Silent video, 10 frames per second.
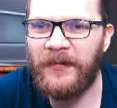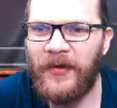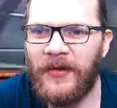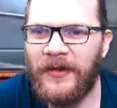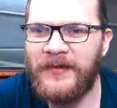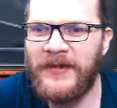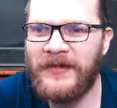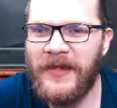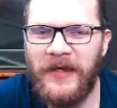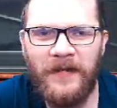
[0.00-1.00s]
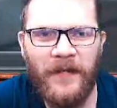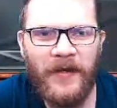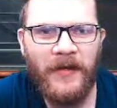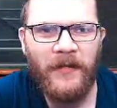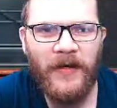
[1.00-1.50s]
Apocalypse 6-star?
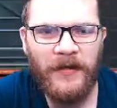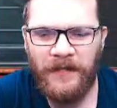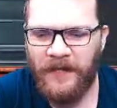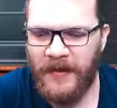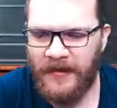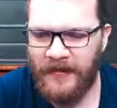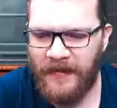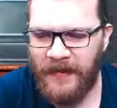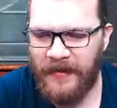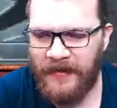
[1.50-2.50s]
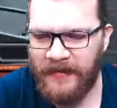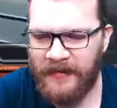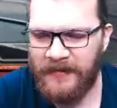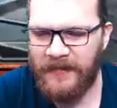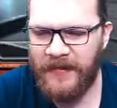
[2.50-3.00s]
Well, if you get the
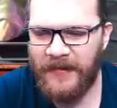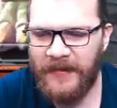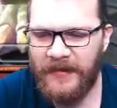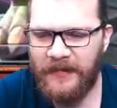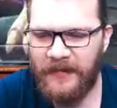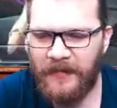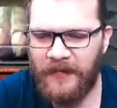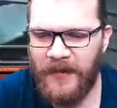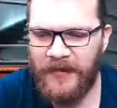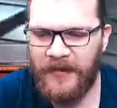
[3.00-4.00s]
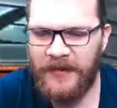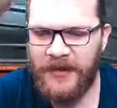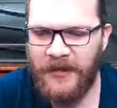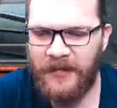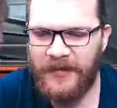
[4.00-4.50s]
2020
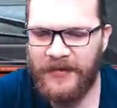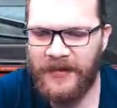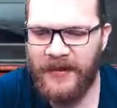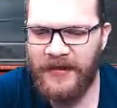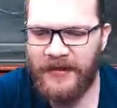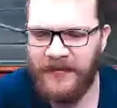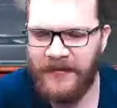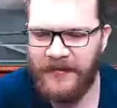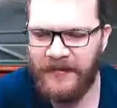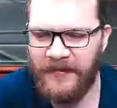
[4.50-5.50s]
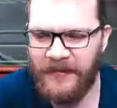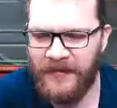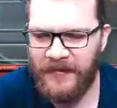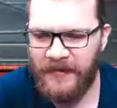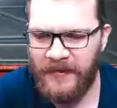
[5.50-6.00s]
champion selector,
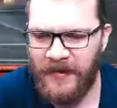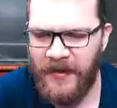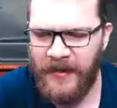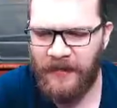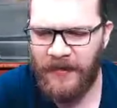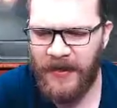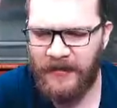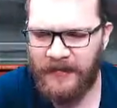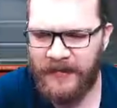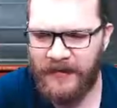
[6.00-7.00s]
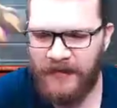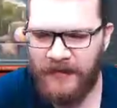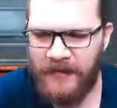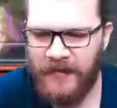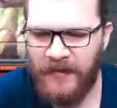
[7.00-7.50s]
hey, what gives?
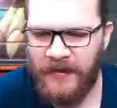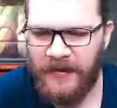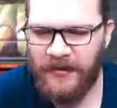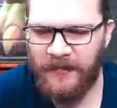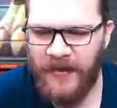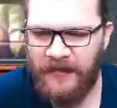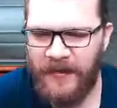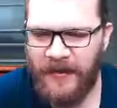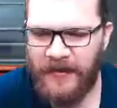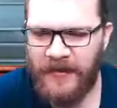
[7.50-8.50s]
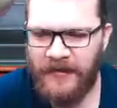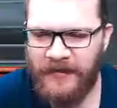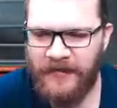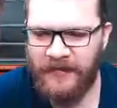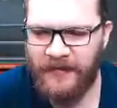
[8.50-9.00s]
You should have like
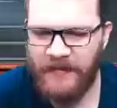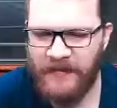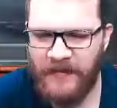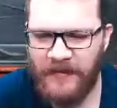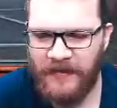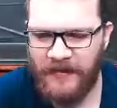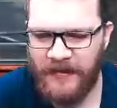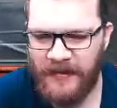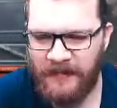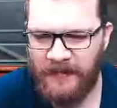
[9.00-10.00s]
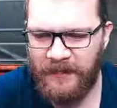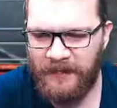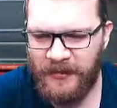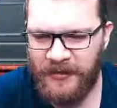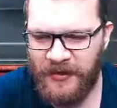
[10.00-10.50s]
what a
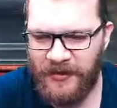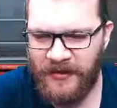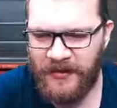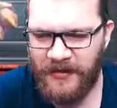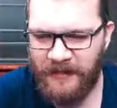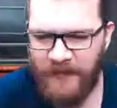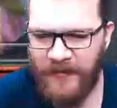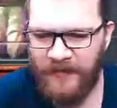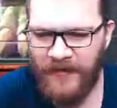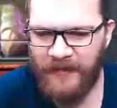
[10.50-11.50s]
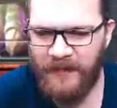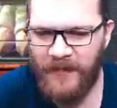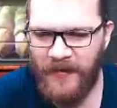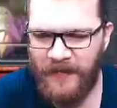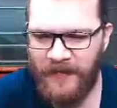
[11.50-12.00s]
jerk. Purified
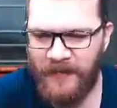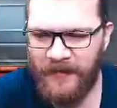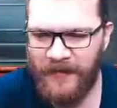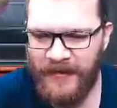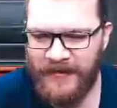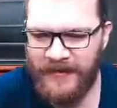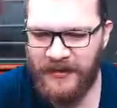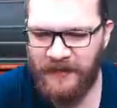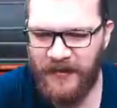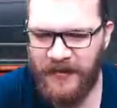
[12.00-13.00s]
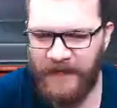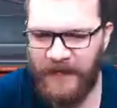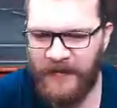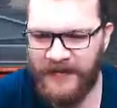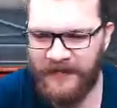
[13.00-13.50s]
both of my bleeds initially. What are
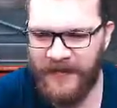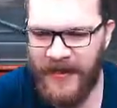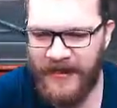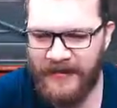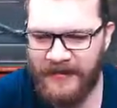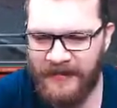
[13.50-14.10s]
the odds of that?